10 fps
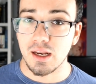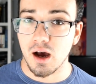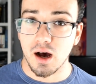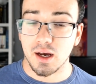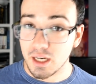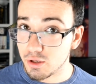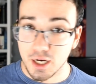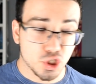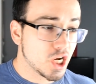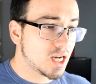uh,
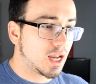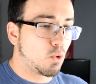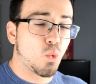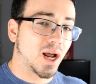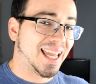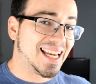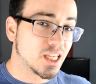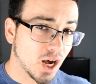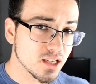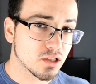Inuyashiki. What he
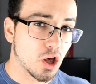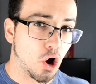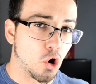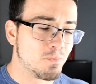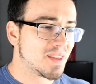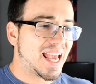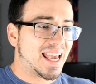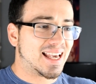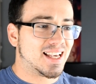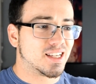does, though,
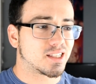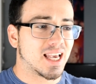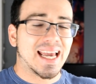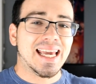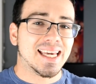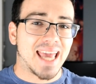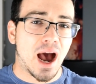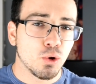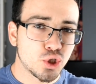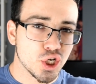is he
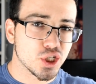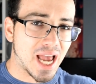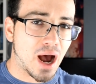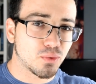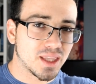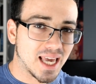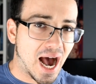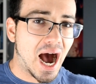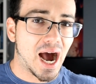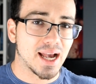gouges out the
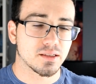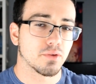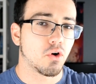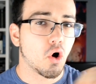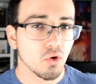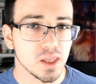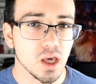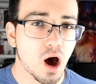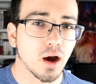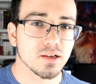eyes of all the
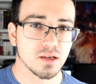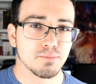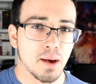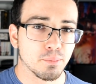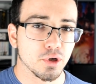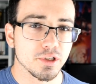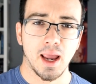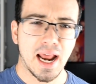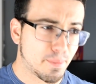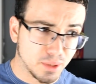Yakuza members.
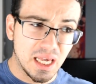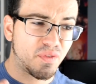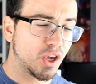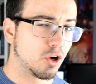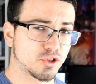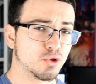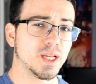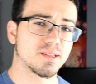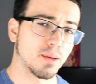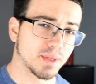And I believe he also
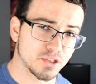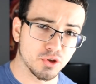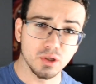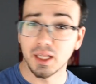did something to the